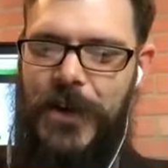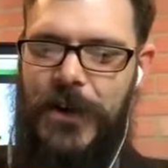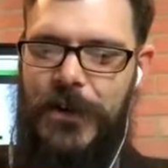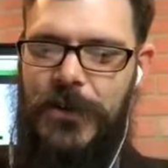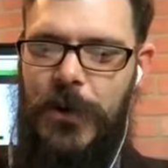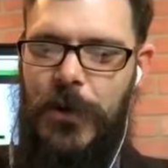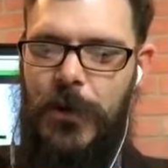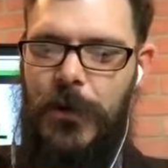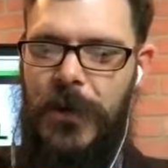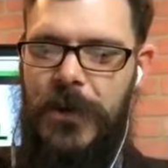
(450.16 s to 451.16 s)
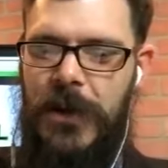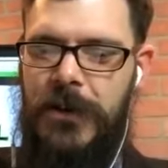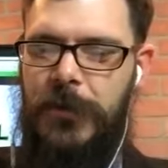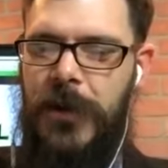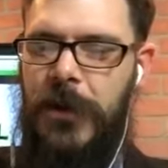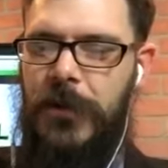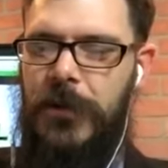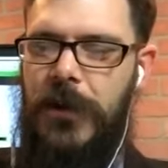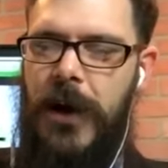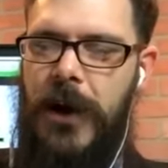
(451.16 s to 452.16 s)
So we talked about
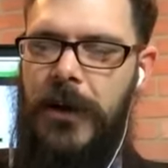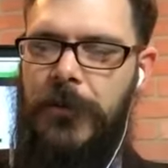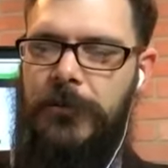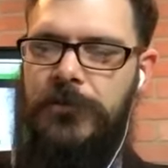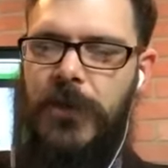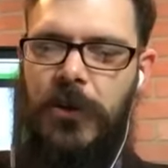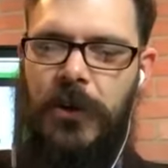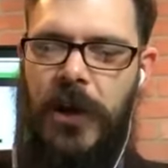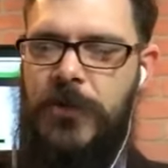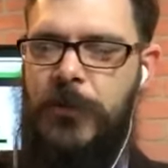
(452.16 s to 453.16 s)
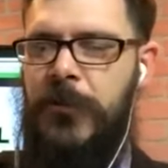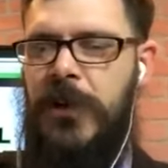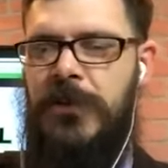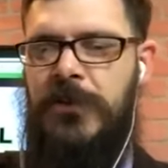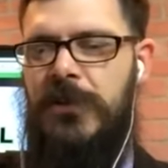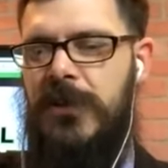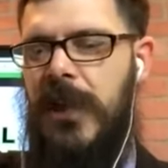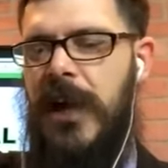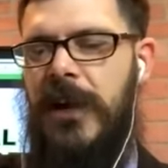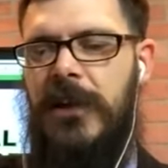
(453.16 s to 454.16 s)
irrigation professionals,
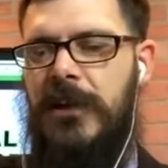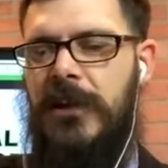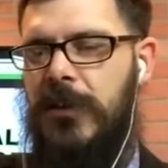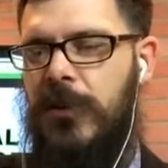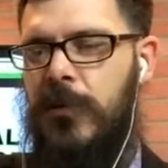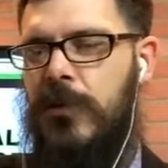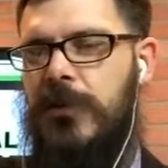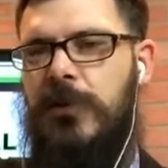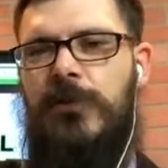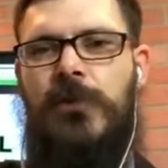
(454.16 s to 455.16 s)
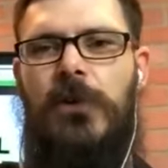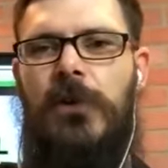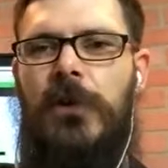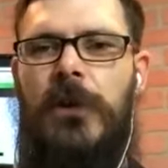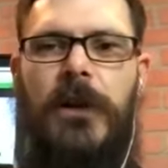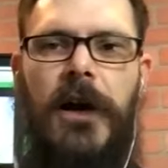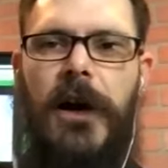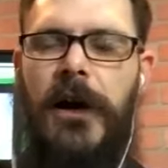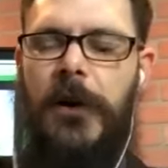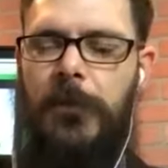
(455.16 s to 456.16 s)
lighting and erosion control
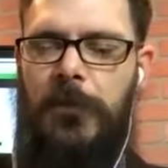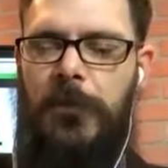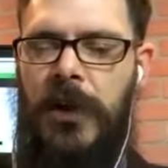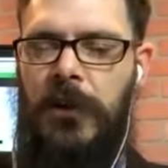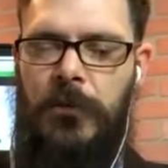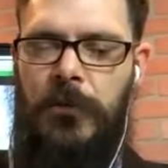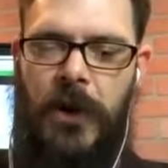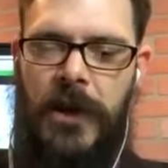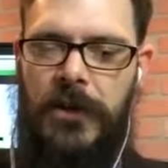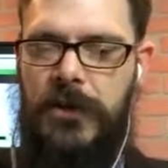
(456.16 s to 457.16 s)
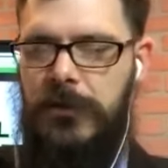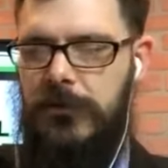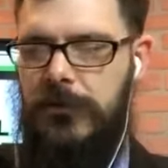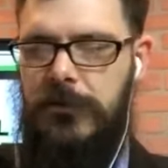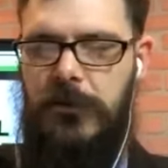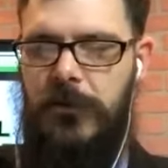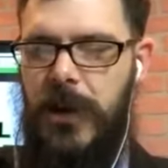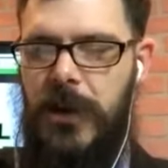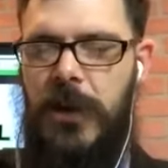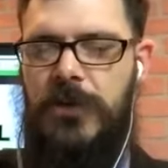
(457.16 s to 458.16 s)
being great
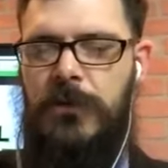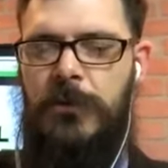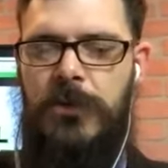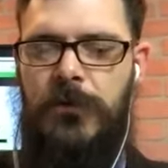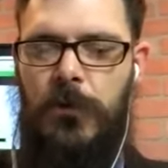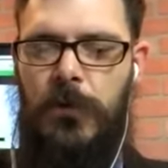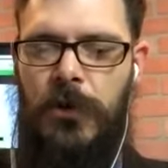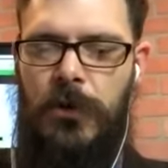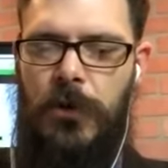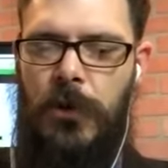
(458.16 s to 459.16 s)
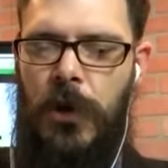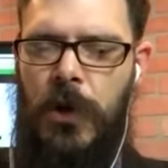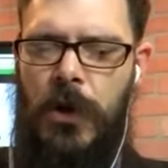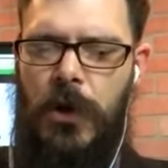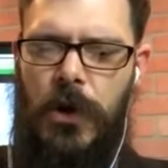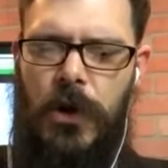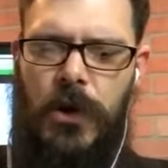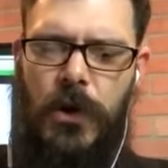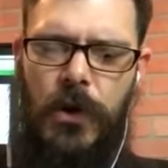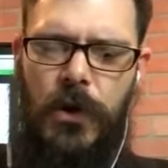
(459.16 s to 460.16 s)
customers for you.
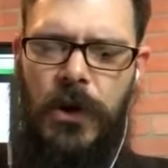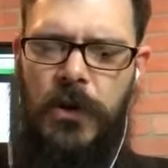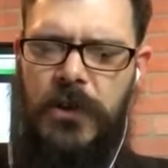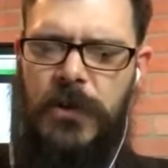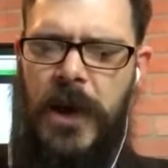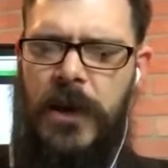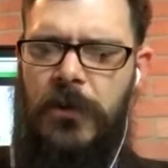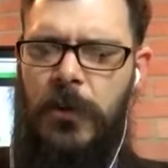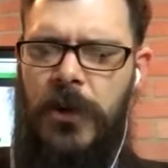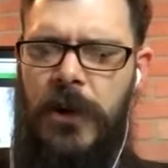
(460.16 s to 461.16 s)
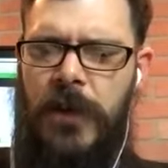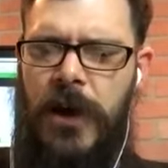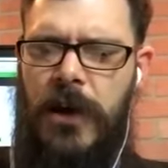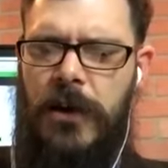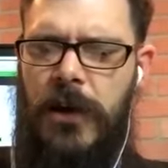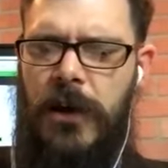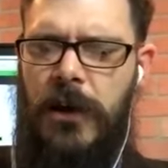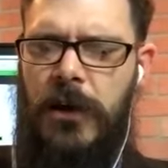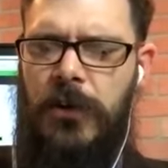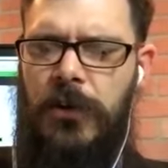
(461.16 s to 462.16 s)
Can you expand a little bit on that
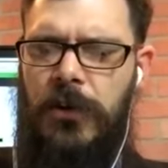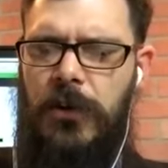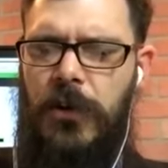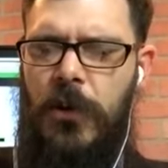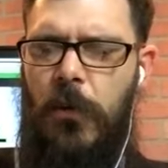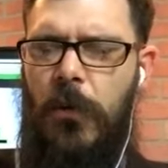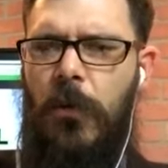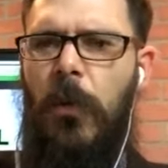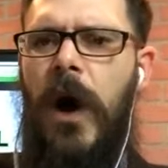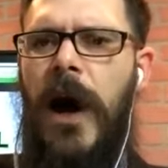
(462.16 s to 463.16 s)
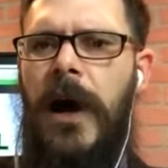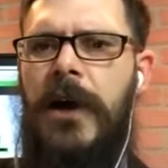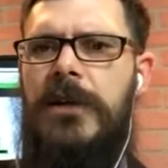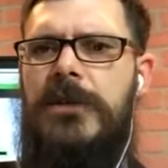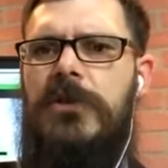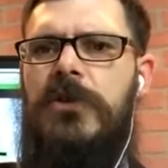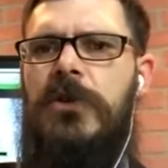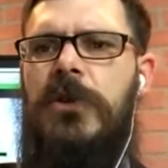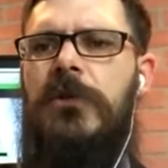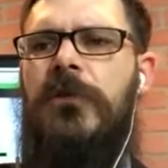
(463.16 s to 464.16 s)
and, you know, why it's such a
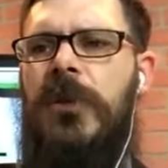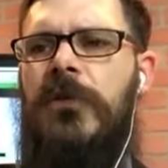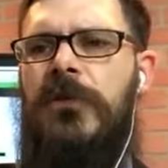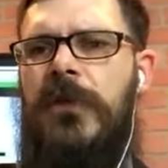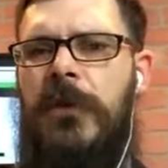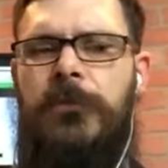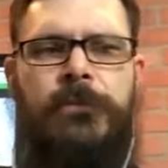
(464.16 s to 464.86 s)
good fit for them?